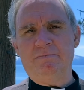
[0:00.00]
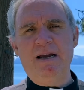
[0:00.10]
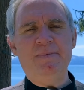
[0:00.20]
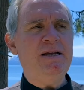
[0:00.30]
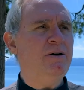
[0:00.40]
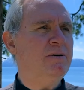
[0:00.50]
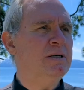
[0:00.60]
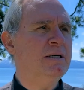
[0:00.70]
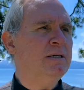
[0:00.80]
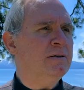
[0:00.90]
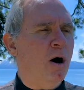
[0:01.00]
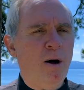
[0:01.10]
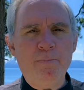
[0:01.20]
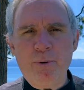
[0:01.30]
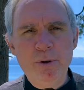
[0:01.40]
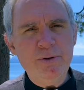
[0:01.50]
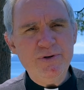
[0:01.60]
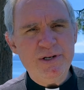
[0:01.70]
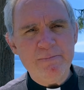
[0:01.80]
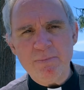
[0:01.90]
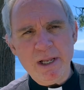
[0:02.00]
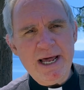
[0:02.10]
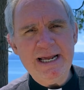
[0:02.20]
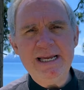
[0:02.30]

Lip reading: Maybe you're all bruised and bloody,